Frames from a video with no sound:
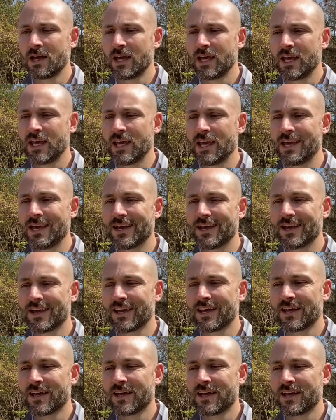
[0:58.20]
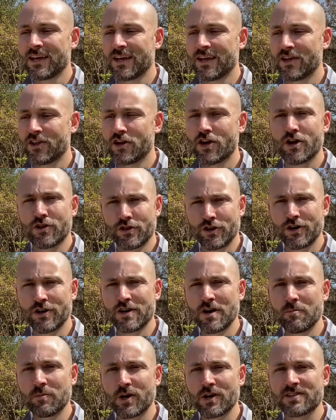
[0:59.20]
He, there, there are a
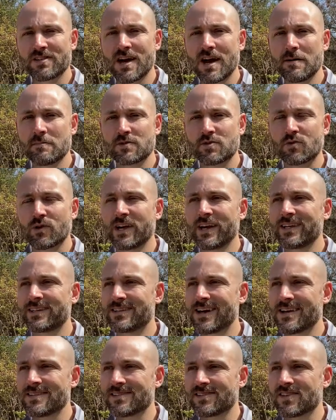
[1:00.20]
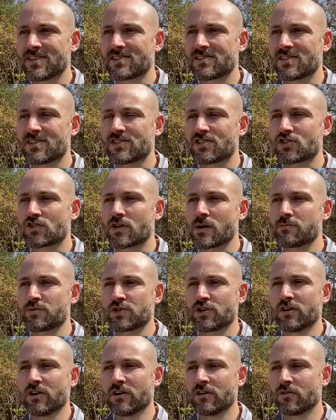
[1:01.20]
number of times where he does this in
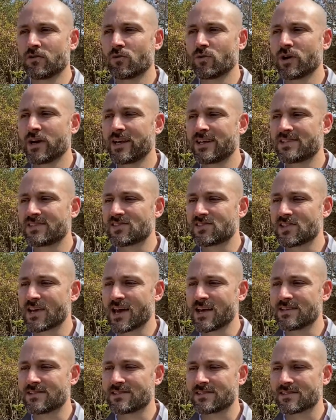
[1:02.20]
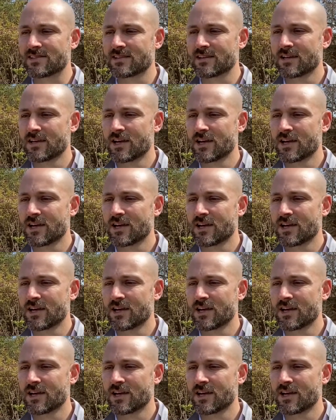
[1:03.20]
scripture, where he says